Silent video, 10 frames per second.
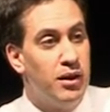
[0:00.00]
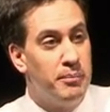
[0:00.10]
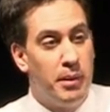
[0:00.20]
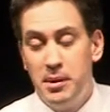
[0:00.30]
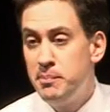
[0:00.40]

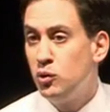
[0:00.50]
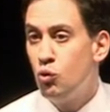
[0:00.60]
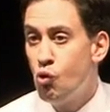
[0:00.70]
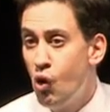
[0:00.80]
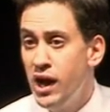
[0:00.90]
but
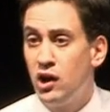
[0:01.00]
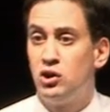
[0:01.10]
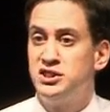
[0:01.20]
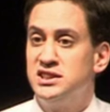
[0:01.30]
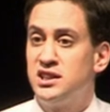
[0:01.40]
people right
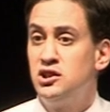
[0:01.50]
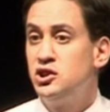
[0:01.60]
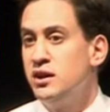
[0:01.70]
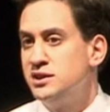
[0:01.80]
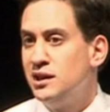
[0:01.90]
across this
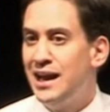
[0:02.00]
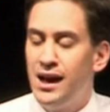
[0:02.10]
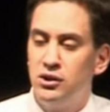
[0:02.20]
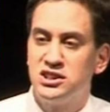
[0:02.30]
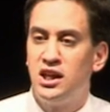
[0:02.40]
country still
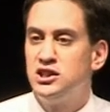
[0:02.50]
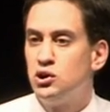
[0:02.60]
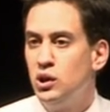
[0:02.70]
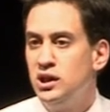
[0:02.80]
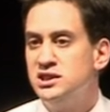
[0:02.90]
outside
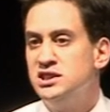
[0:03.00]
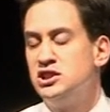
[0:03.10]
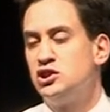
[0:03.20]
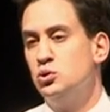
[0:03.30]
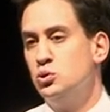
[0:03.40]
toilets in
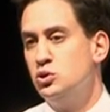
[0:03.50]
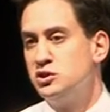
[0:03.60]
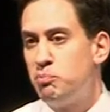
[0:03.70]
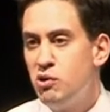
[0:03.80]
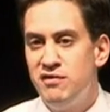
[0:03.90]
schools,
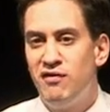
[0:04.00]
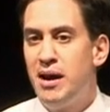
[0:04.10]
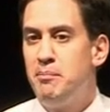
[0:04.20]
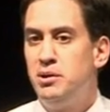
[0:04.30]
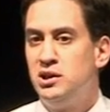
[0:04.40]

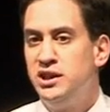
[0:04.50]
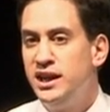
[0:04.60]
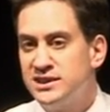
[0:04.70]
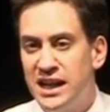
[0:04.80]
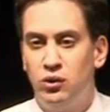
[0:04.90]
prefab
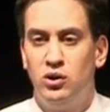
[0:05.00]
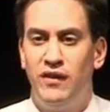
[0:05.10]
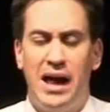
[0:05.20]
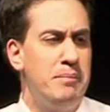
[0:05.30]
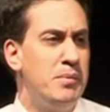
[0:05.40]
buildings, and all of
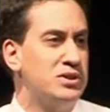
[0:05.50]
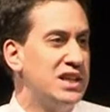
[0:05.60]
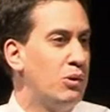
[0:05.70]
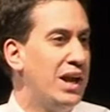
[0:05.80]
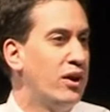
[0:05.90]
that. And people were
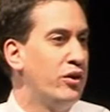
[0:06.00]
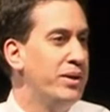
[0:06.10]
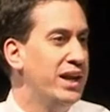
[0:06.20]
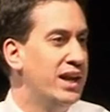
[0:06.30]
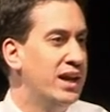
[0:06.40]
saying, well, hang on a
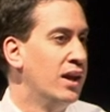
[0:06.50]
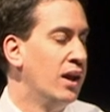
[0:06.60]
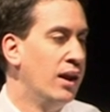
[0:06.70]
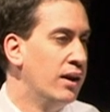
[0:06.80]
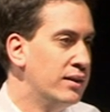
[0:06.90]
minute,
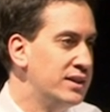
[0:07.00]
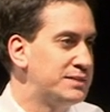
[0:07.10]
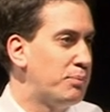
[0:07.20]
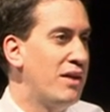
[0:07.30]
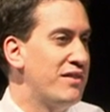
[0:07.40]
this
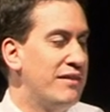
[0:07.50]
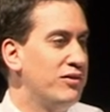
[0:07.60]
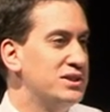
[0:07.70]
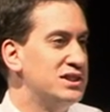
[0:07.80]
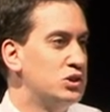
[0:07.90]
private
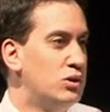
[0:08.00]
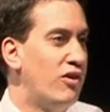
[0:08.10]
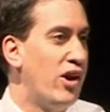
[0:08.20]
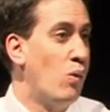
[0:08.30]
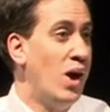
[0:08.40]
affluence is all
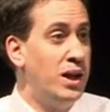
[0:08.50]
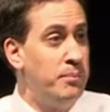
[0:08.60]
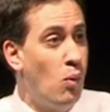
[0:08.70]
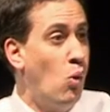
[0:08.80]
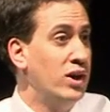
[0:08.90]
very well,
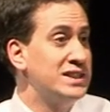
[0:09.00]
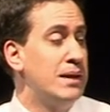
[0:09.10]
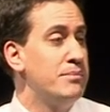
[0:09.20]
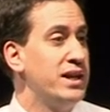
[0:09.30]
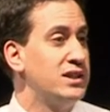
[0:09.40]
but what is
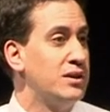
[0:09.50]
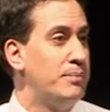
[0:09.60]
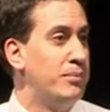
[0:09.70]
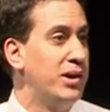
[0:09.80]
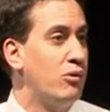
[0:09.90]
happening to the
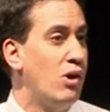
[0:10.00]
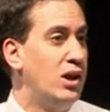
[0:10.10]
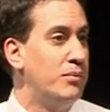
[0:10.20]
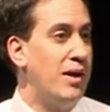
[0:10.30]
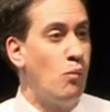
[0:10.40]
public
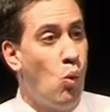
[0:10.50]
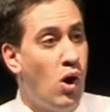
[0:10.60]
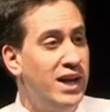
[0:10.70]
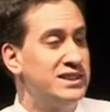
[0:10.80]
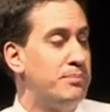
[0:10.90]
realm, and
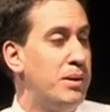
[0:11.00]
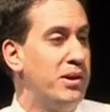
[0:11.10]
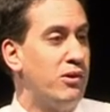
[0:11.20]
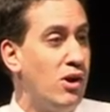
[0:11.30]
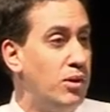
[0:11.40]
why is the
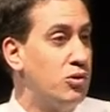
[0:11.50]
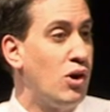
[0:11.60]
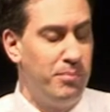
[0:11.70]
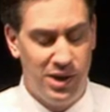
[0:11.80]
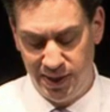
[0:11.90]
public realm
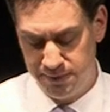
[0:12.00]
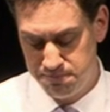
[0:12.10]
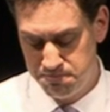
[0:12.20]
crumbling?